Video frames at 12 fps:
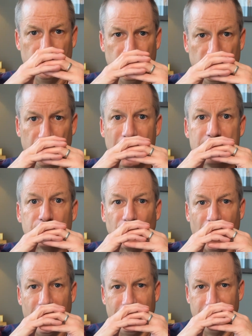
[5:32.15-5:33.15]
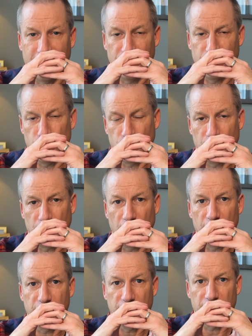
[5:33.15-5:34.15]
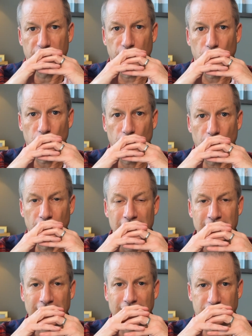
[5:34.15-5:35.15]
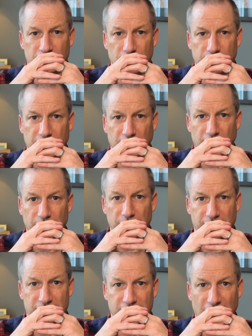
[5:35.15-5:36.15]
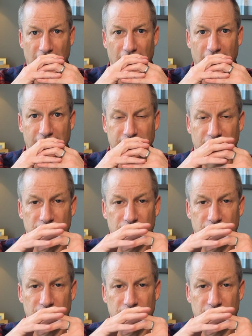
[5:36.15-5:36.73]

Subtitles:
the pipeline, if you will, of the inverter is going to be a limited size,